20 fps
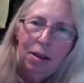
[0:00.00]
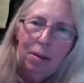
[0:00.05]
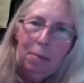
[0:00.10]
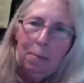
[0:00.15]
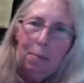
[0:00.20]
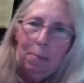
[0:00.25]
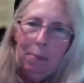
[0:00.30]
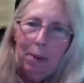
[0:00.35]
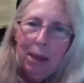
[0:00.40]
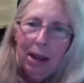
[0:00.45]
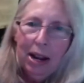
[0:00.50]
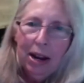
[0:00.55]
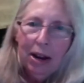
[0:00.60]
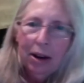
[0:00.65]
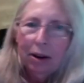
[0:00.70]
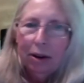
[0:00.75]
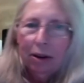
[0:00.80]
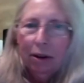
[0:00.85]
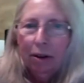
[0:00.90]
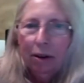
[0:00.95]

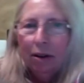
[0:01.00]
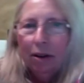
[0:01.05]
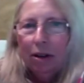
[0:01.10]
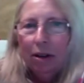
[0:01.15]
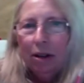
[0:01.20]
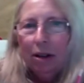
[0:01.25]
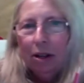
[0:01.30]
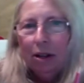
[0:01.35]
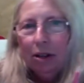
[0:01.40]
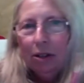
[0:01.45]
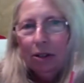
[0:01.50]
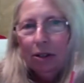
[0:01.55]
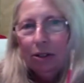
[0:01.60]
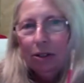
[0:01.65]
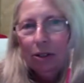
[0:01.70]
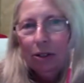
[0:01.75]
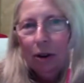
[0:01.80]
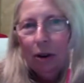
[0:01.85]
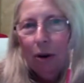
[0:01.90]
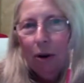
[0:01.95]
bare
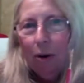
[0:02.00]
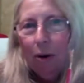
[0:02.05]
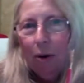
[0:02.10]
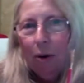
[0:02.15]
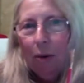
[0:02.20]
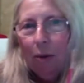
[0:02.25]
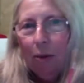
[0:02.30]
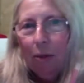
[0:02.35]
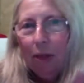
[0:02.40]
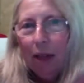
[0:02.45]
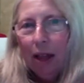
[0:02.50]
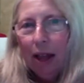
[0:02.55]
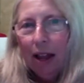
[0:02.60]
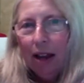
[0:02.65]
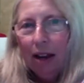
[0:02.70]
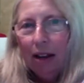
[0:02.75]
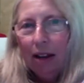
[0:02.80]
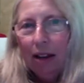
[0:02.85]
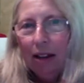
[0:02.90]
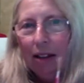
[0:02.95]
so
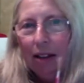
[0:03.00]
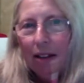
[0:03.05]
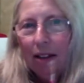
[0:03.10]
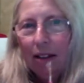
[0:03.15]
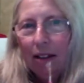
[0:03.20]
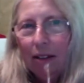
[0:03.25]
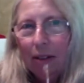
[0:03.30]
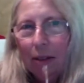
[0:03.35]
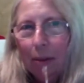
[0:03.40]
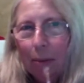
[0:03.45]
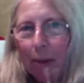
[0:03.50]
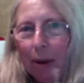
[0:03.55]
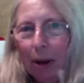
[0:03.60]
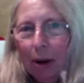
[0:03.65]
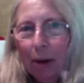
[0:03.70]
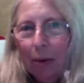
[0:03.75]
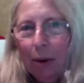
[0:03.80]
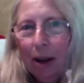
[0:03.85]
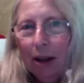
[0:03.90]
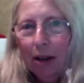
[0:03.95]
that the
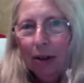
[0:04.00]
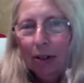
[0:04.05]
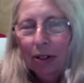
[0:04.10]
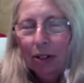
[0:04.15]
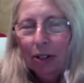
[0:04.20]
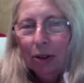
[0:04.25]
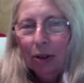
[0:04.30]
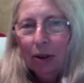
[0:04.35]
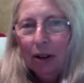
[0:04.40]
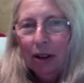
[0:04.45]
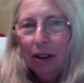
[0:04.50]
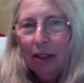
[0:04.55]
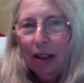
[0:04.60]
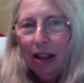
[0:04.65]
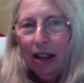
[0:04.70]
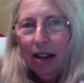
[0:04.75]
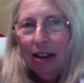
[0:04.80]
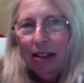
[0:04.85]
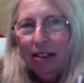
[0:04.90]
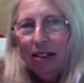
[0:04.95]
bare wire is showing on the
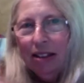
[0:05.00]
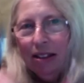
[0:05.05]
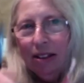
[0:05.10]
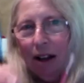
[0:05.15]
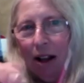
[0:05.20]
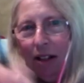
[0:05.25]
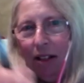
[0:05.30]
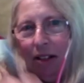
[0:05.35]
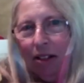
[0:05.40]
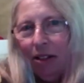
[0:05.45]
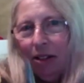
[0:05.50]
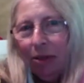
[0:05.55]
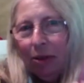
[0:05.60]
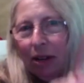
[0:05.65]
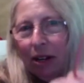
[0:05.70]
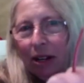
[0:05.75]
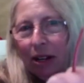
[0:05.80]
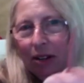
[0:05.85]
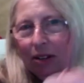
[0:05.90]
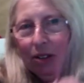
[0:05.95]
end. And then all of this right
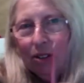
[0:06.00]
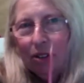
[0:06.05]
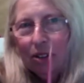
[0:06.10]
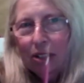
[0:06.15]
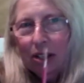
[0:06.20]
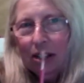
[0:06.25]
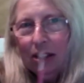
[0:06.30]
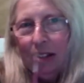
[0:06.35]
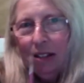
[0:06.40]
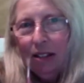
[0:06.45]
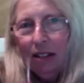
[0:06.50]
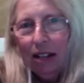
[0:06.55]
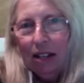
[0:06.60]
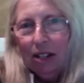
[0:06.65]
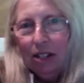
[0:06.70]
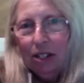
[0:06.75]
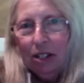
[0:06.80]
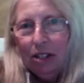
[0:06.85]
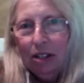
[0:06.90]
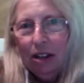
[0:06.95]
here is just
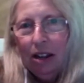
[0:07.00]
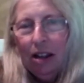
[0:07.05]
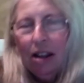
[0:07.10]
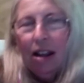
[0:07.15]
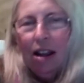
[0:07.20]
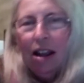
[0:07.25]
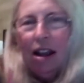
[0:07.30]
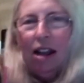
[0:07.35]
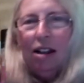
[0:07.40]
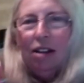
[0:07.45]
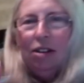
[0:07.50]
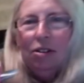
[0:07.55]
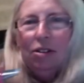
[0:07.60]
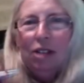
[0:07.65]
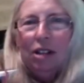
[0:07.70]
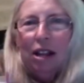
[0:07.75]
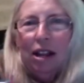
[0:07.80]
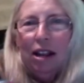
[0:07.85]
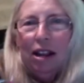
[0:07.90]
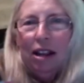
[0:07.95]
insulation. And you
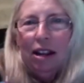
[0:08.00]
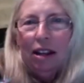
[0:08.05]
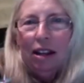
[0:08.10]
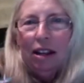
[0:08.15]
take